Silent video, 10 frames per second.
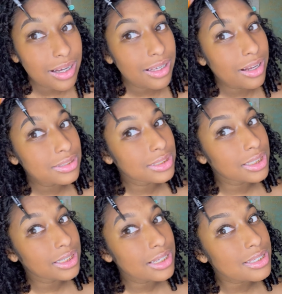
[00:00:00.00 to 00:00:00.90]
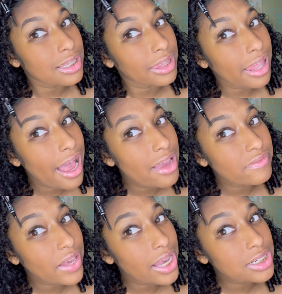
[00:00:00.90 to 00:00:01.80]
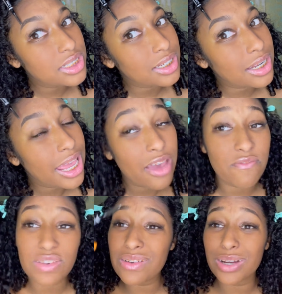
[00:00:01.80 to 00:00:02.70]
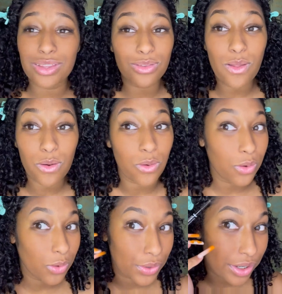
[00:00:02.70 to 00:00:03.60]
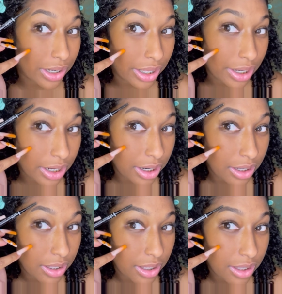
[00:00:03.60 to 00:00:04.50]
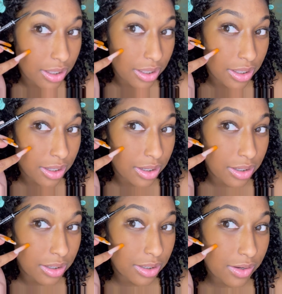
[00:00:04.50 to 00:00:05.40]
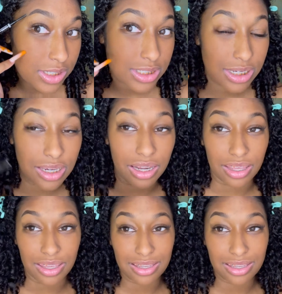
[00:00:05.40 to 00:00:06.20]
Y'all seeing this in live action. En vivo en todo color. Like, y'all seeing it.